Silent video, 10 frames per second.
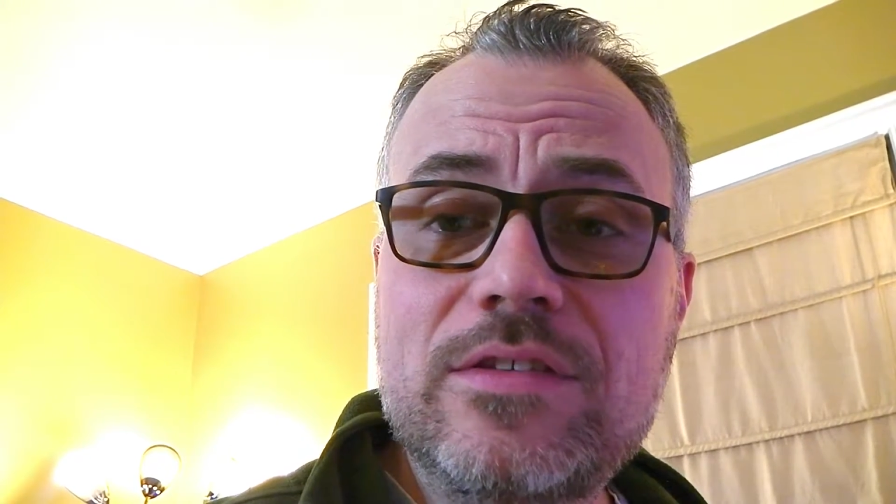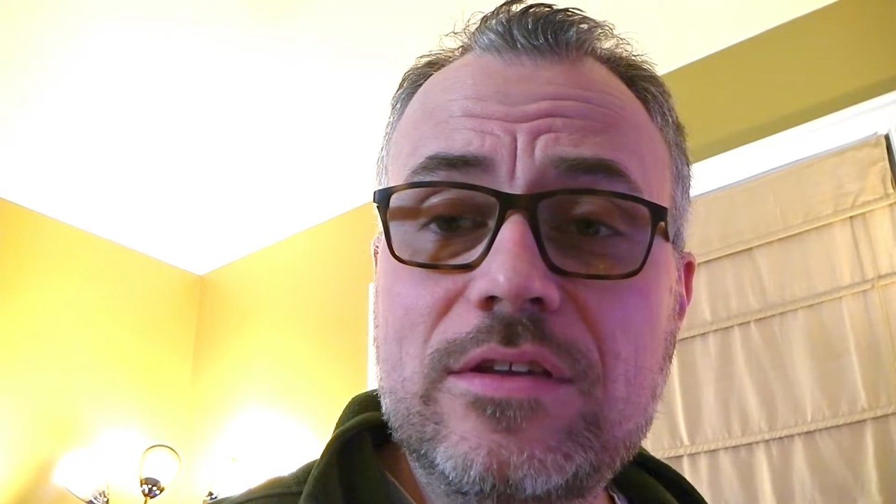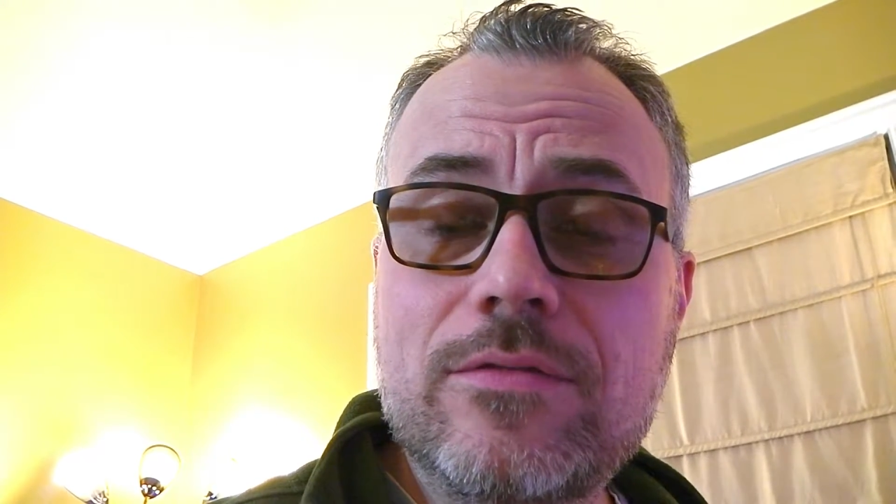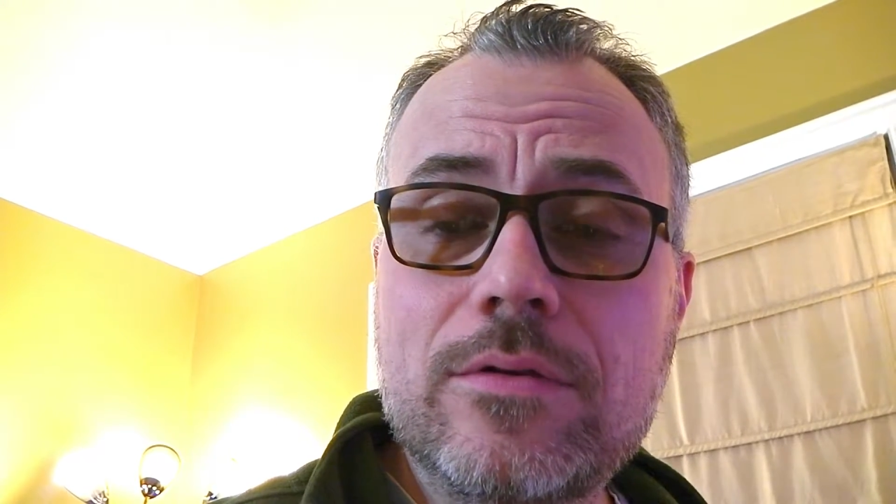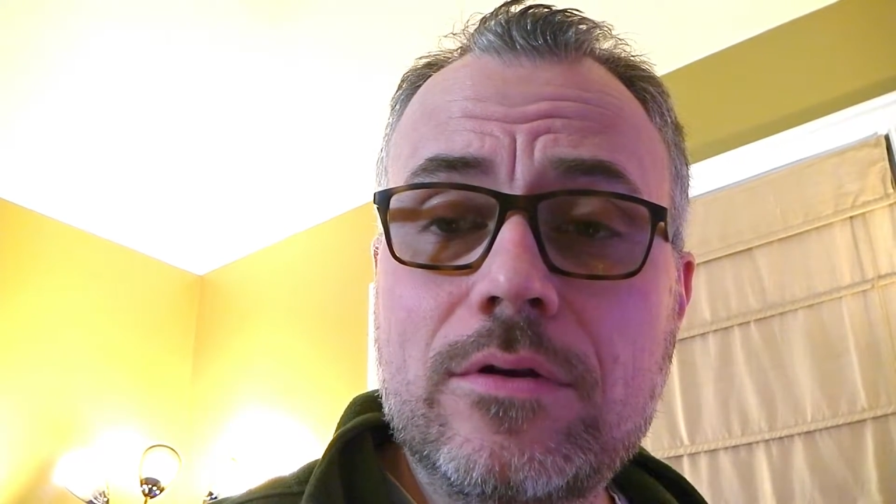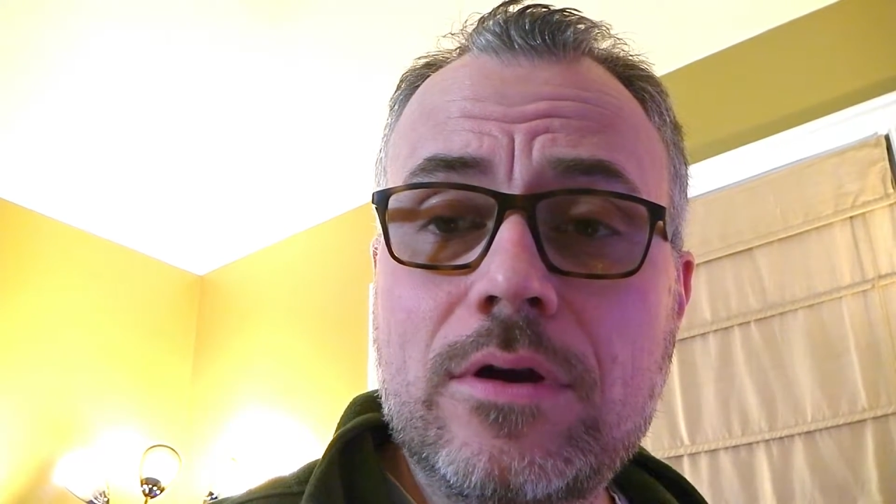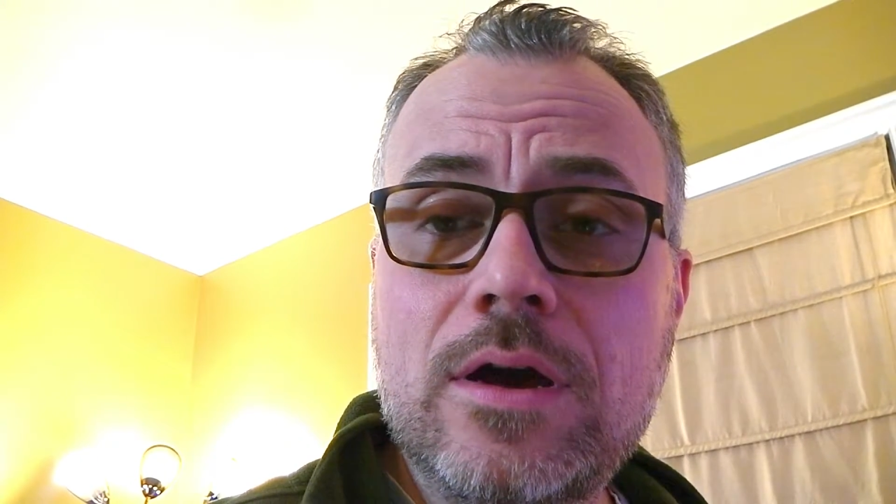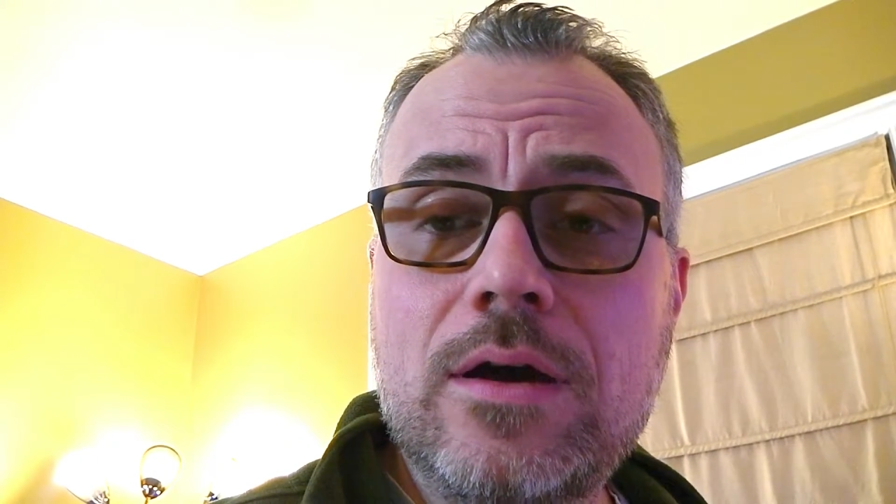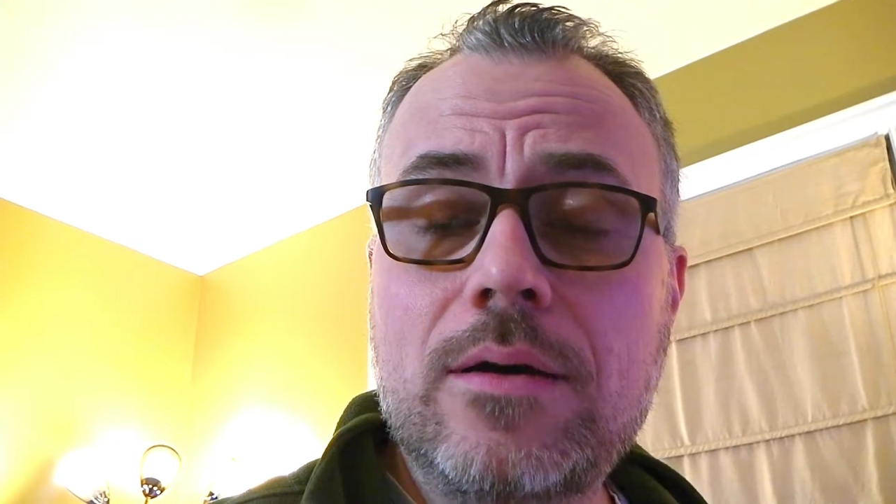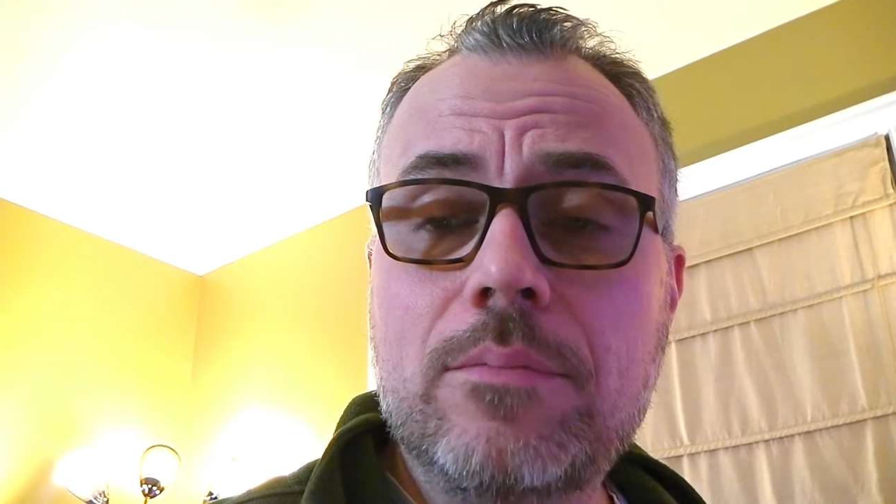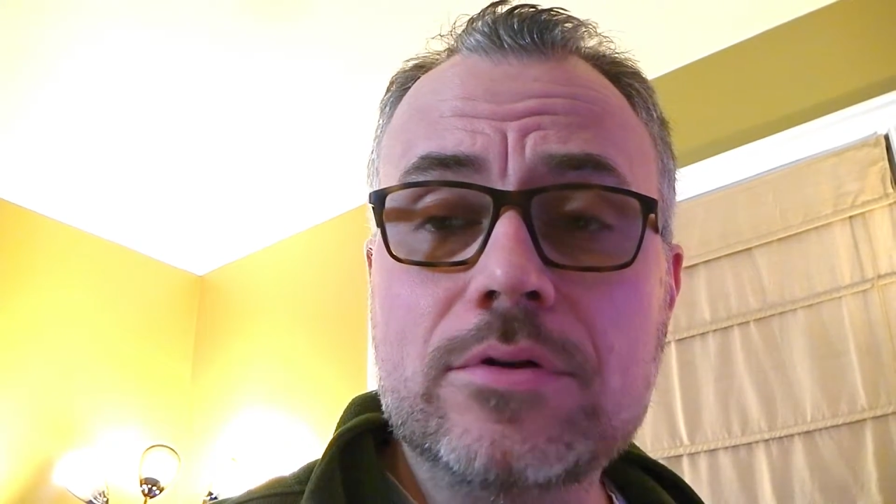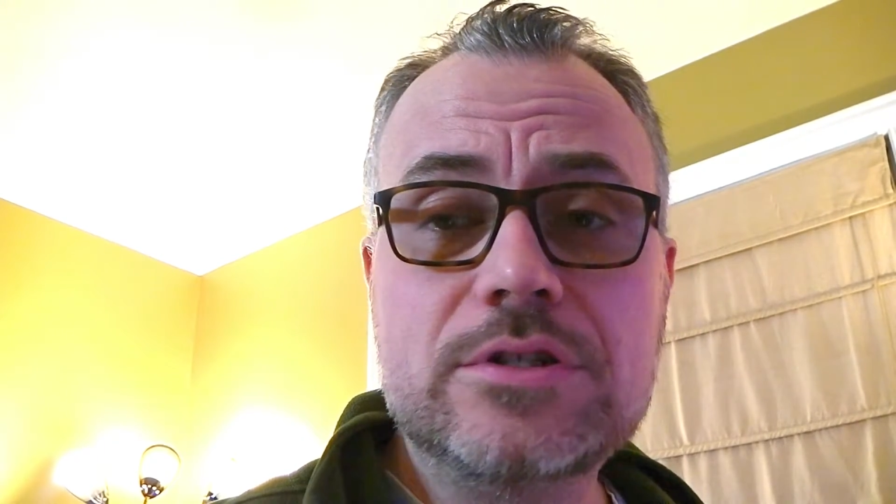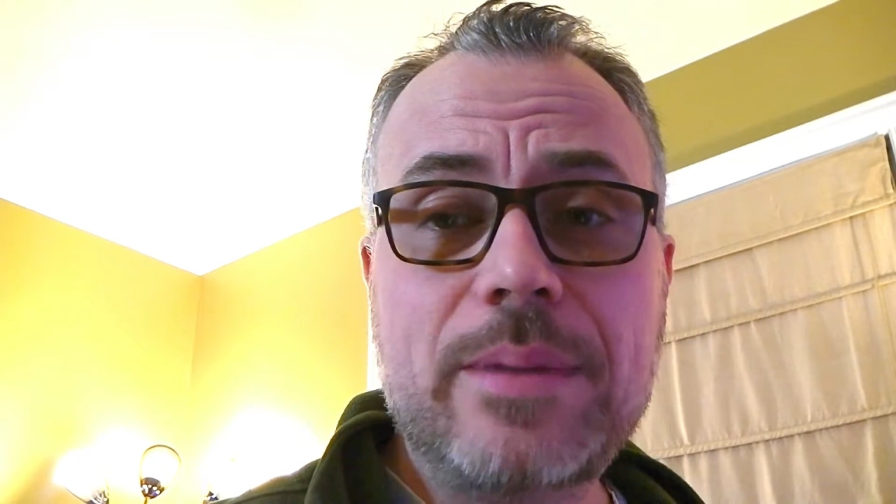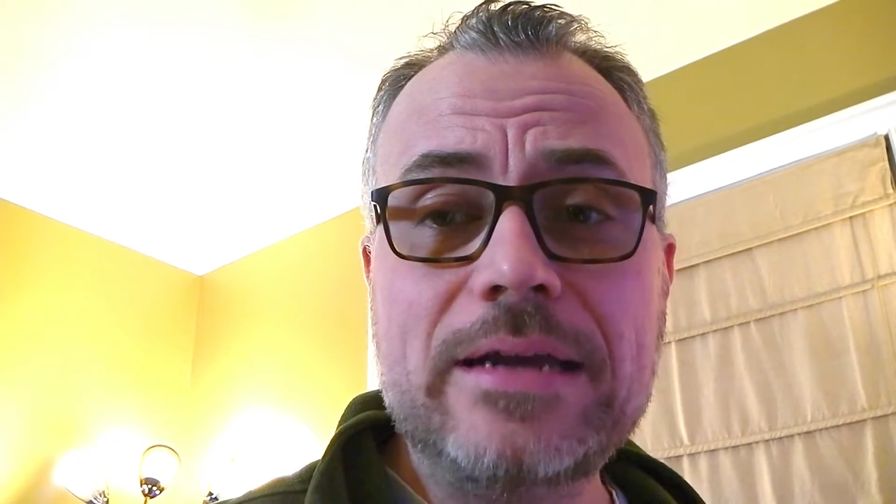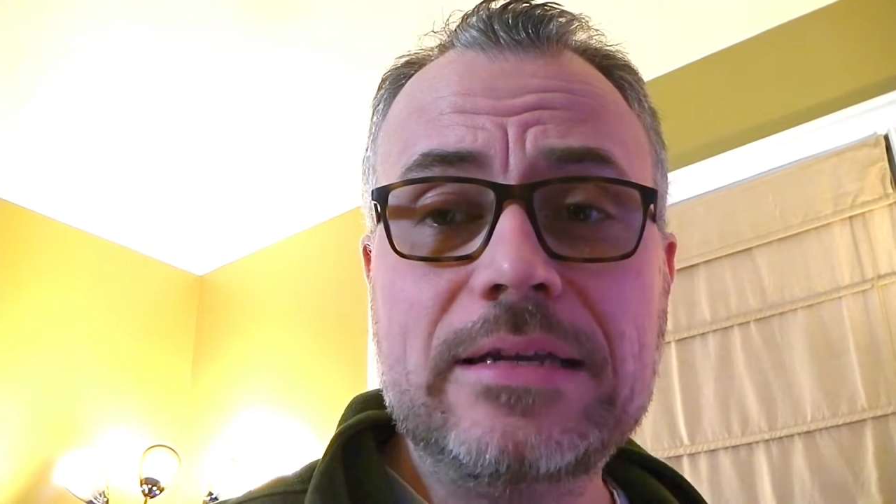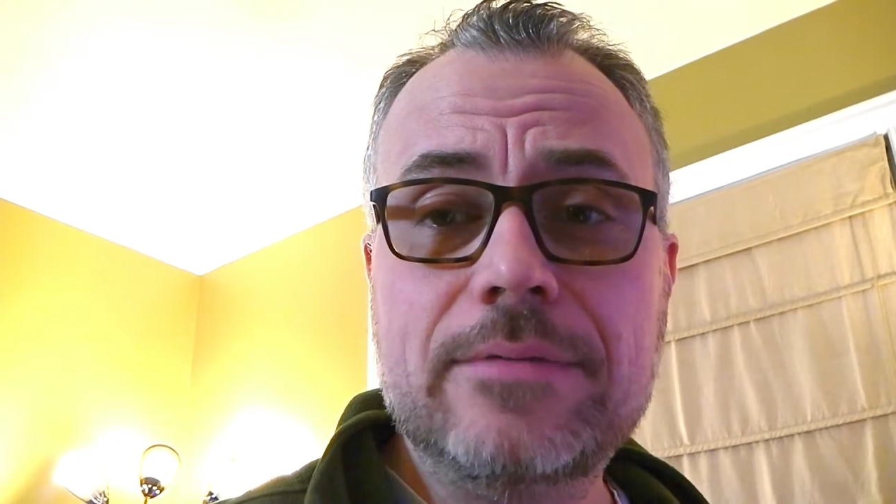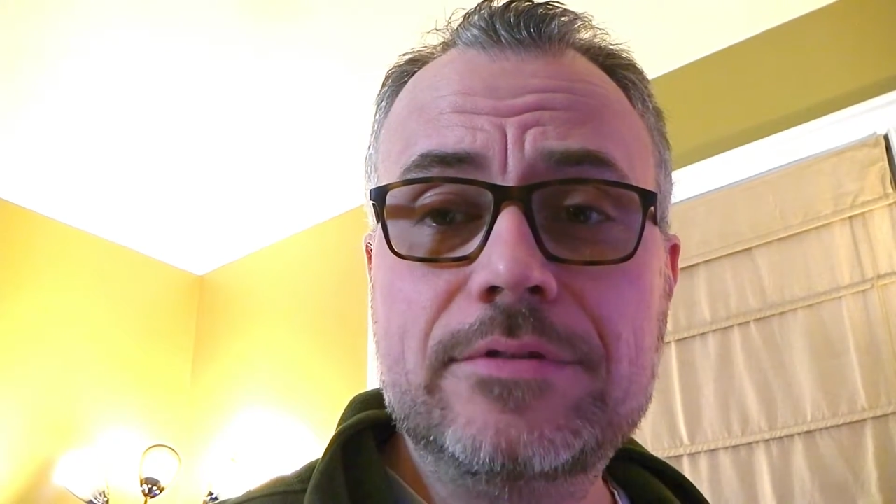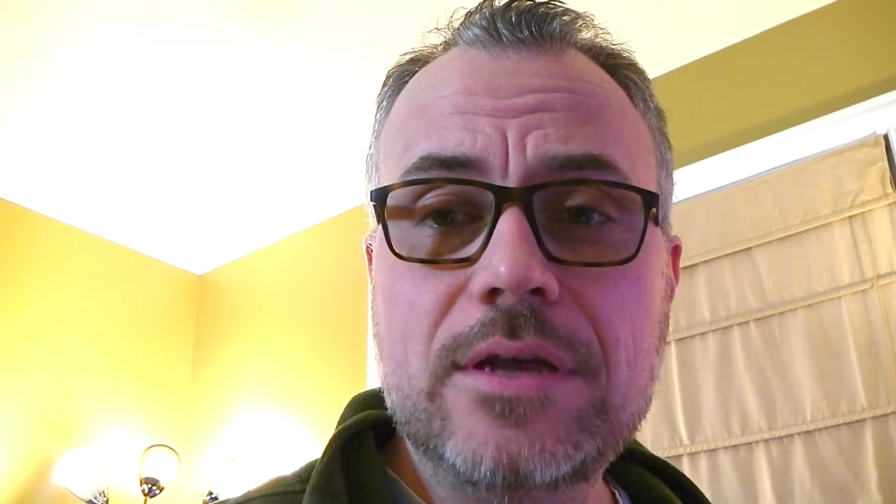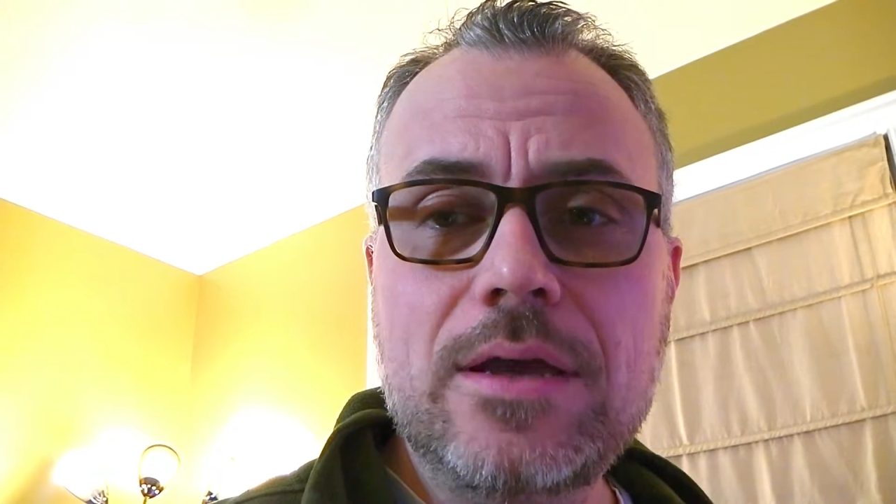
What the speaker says: different perspectives.